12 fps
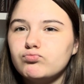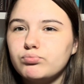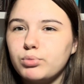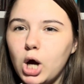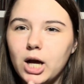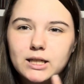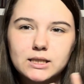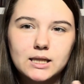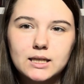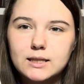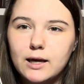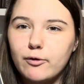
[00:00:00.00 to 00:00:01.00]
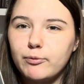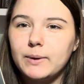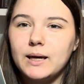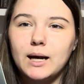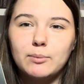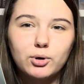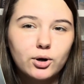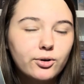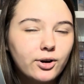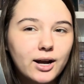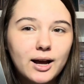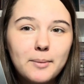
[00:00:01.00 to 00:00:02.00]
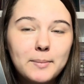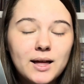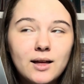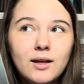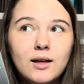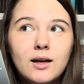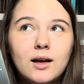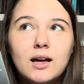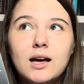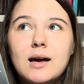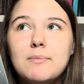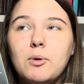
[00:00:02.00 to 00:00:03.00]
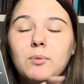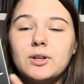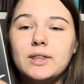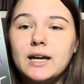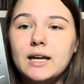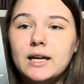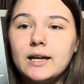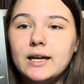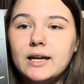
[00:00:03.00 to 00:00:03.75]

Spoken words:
brought into this FBI program where they